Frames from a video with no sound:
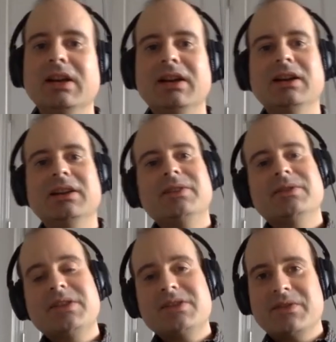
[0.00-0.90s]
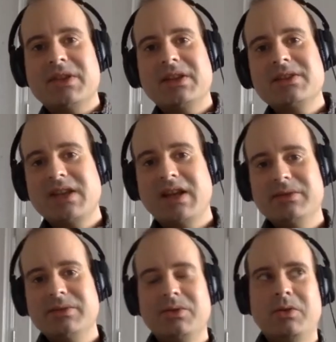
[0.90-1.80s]
Uh, you know, these are things
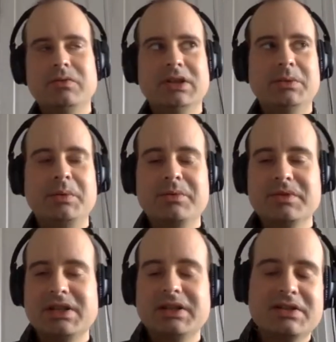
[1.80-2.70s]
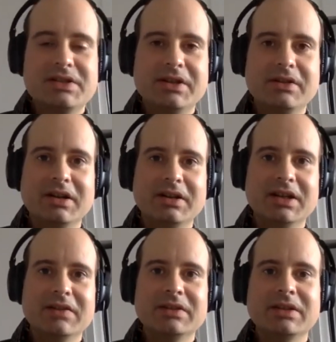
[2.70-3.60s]
that hopefully we won't see this year, uh,
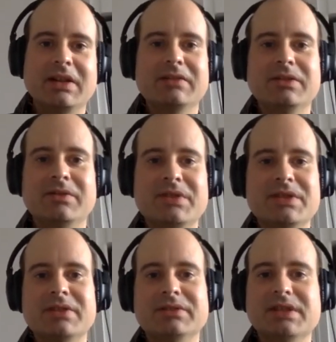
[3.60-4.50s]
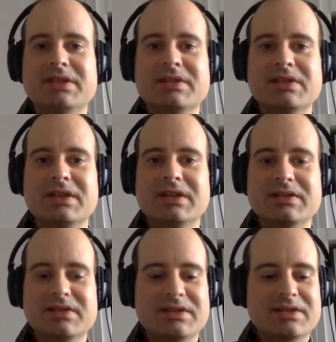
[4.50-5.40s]
given that you know physical distancing
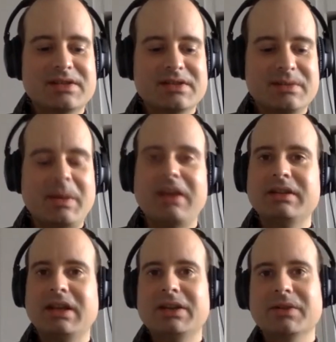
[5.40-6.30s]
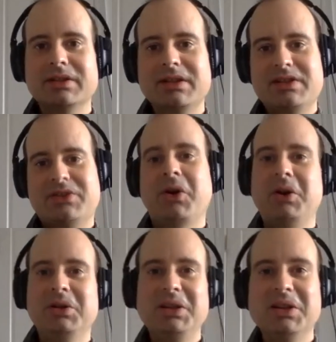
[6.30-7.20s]
is, is, is a mandate or at least
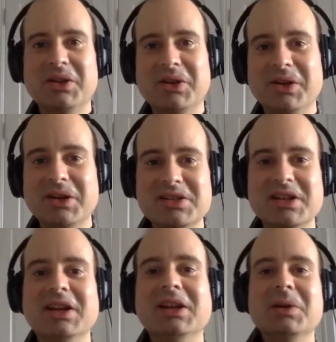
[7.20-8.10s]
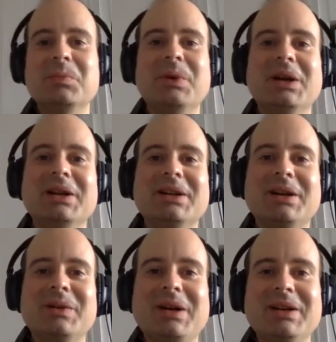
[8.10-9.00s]
strongly encouraged. But
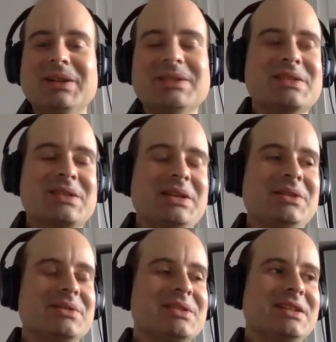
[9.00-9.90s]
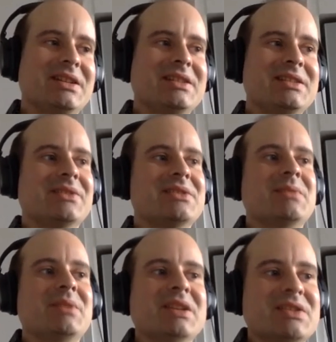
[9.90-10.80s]
um, you know, it's
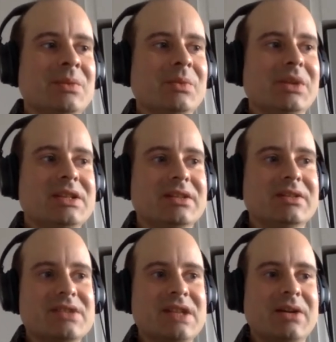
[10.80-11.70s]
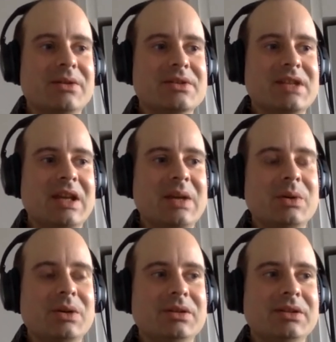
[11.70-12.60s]
interesting because some retailers now are saying,
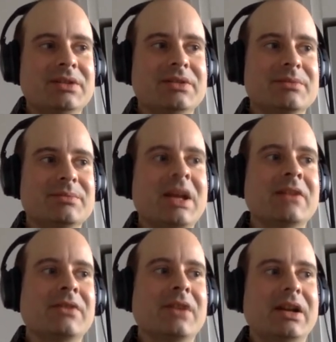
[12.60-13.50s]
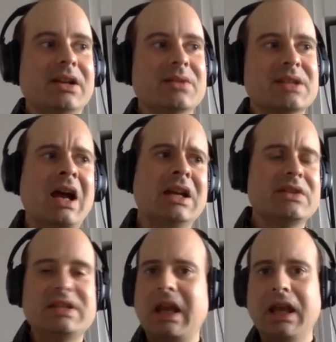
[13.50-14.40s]
well, you know, Black Friday was kind of
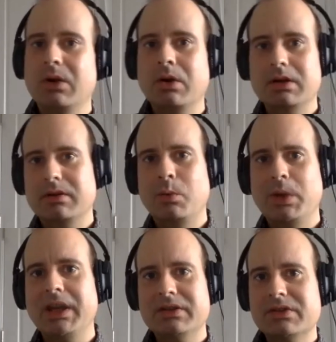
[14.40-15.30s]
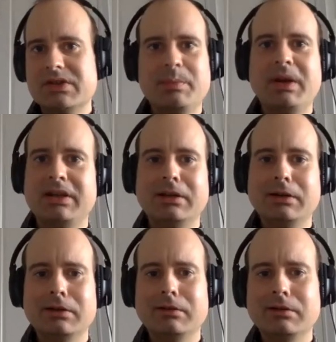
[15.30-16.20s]
a day or a week, just depending,
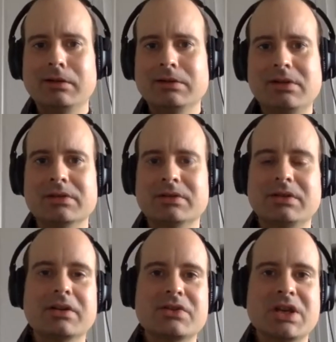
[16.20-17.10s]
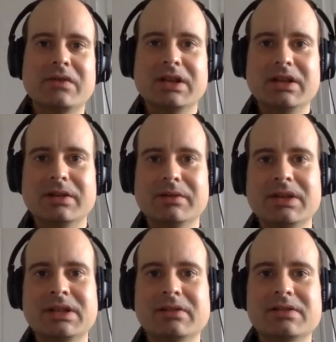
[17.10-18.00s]
you know, on the, on the longevity that
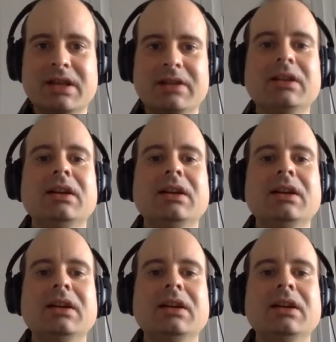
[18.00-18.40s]
retailers had.